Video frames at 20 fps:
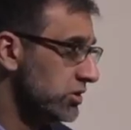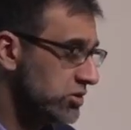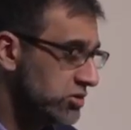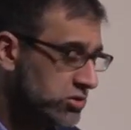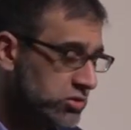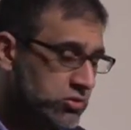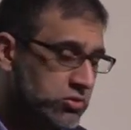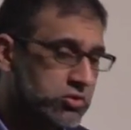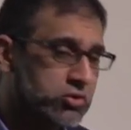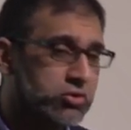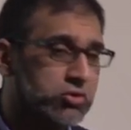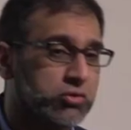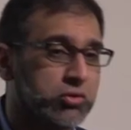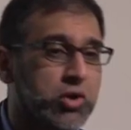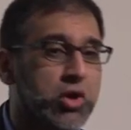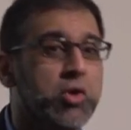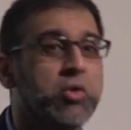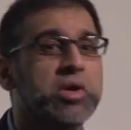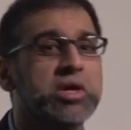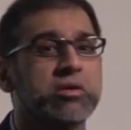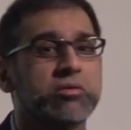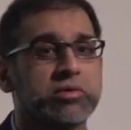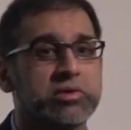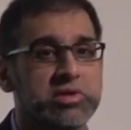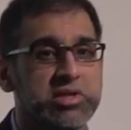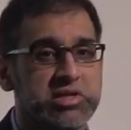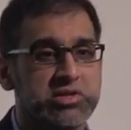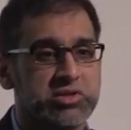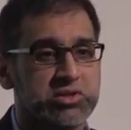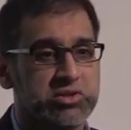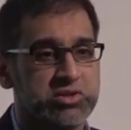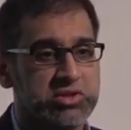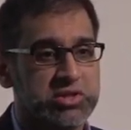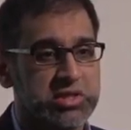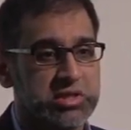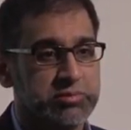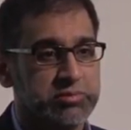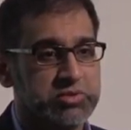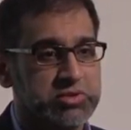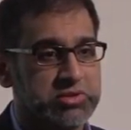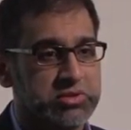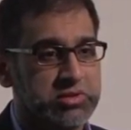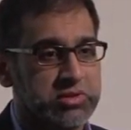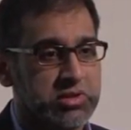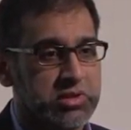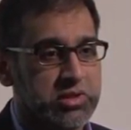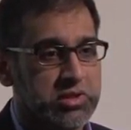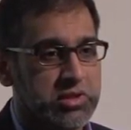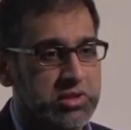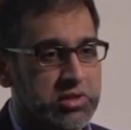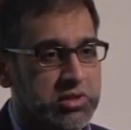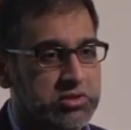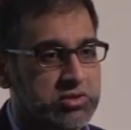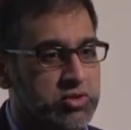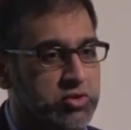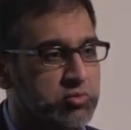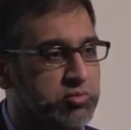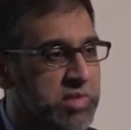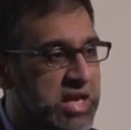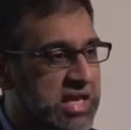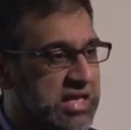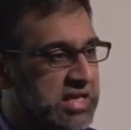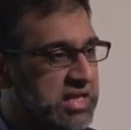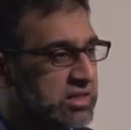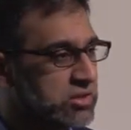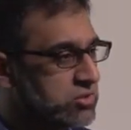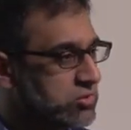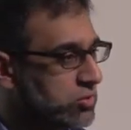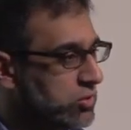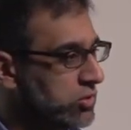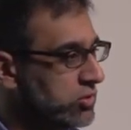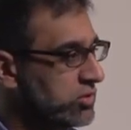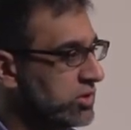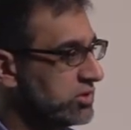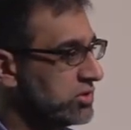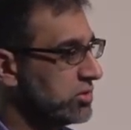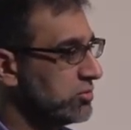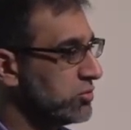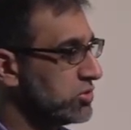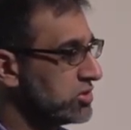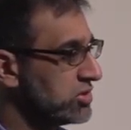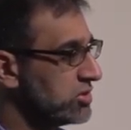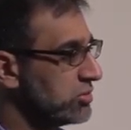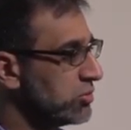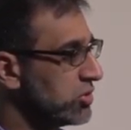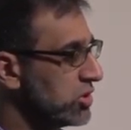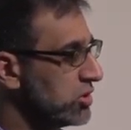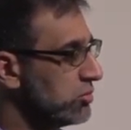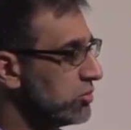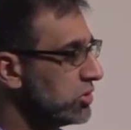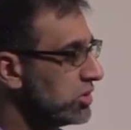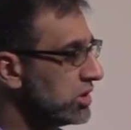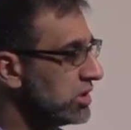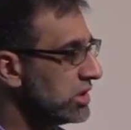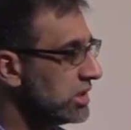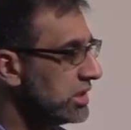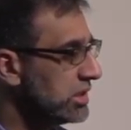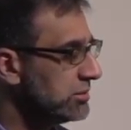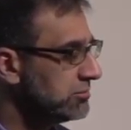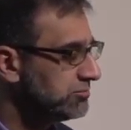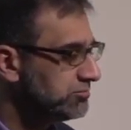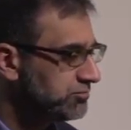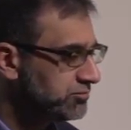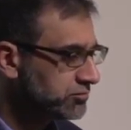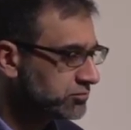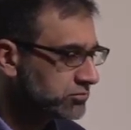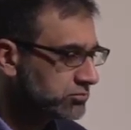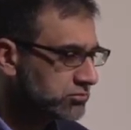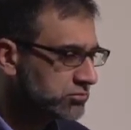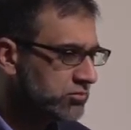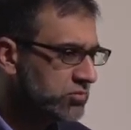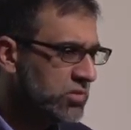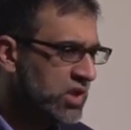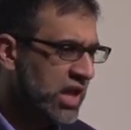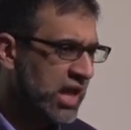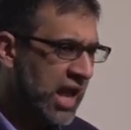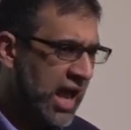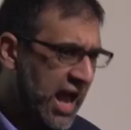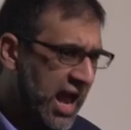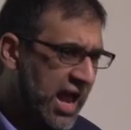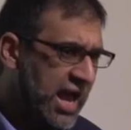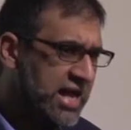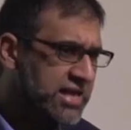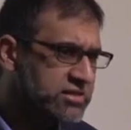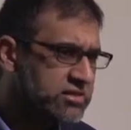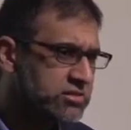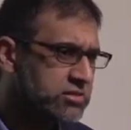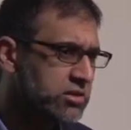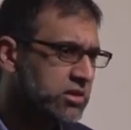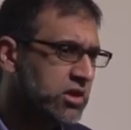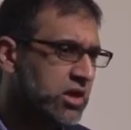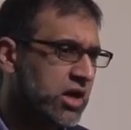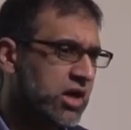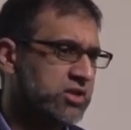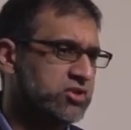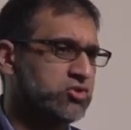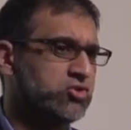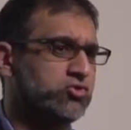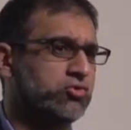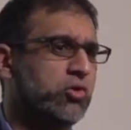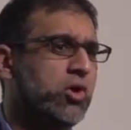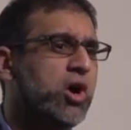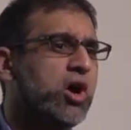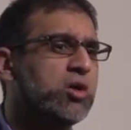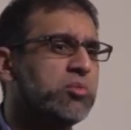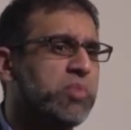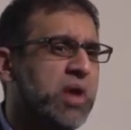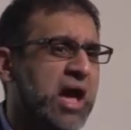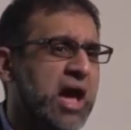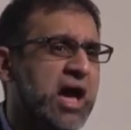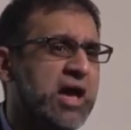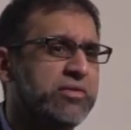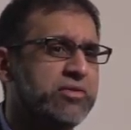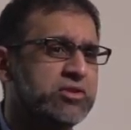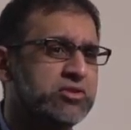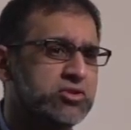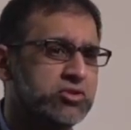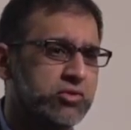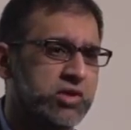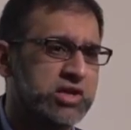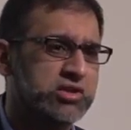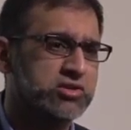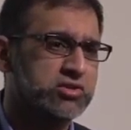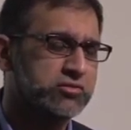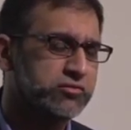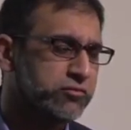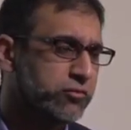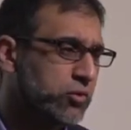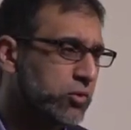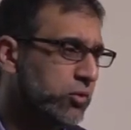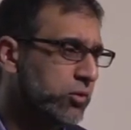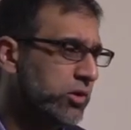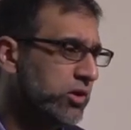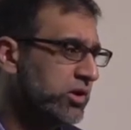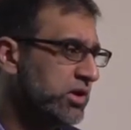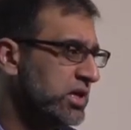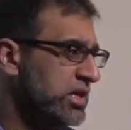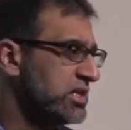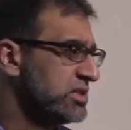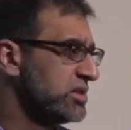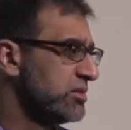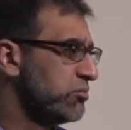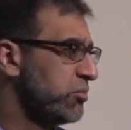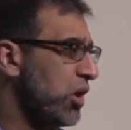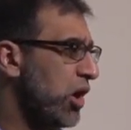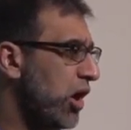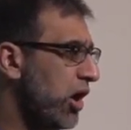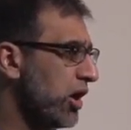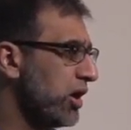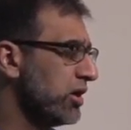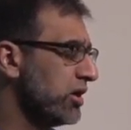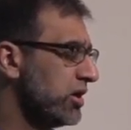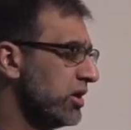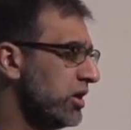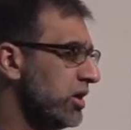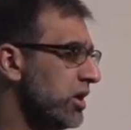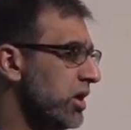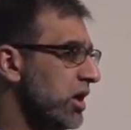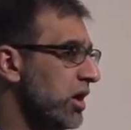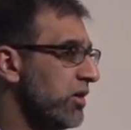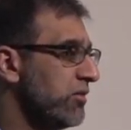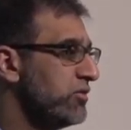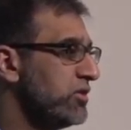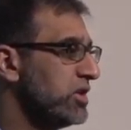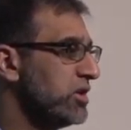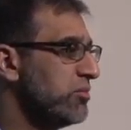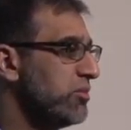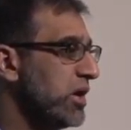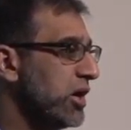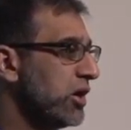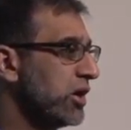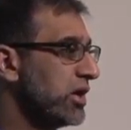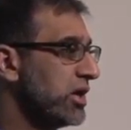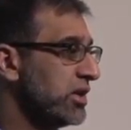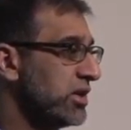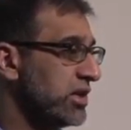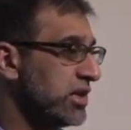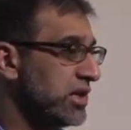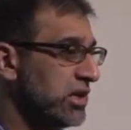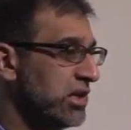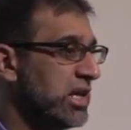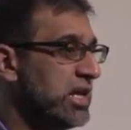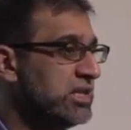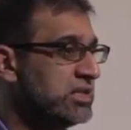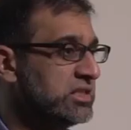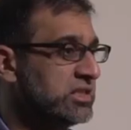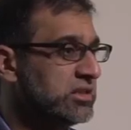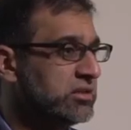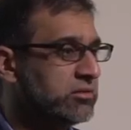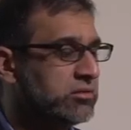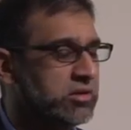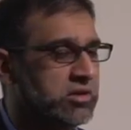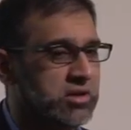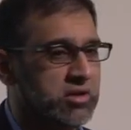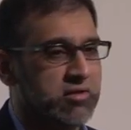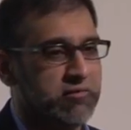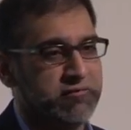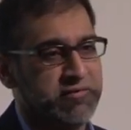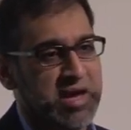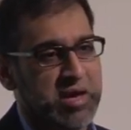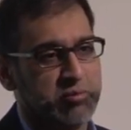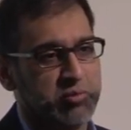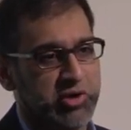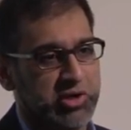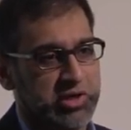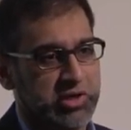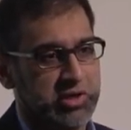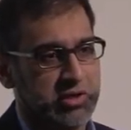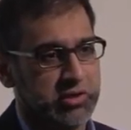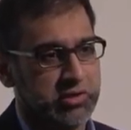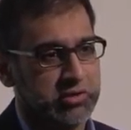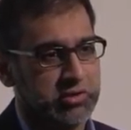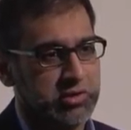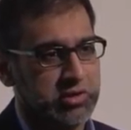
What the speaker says: to growing relationships, to making sure that the Muslim community has a strong path and direction forward as a part of the American and Atlantan fabric here.